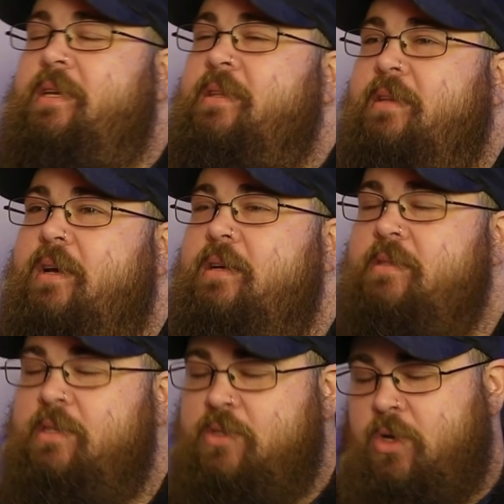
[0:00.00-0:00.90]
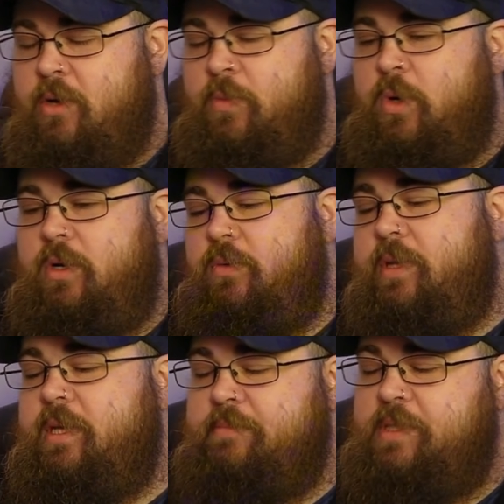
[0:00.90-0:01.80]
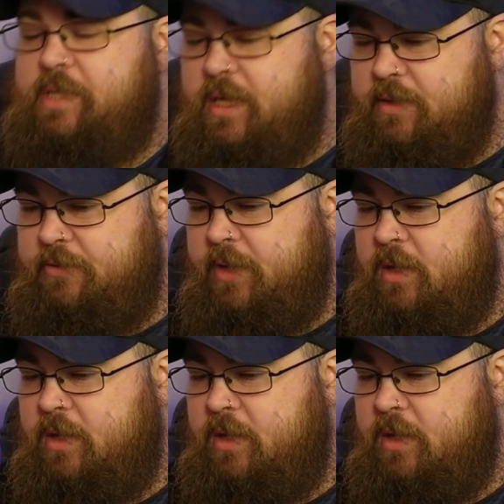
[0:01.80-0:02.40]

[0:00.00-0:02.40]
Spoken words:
in constant turmoil with himself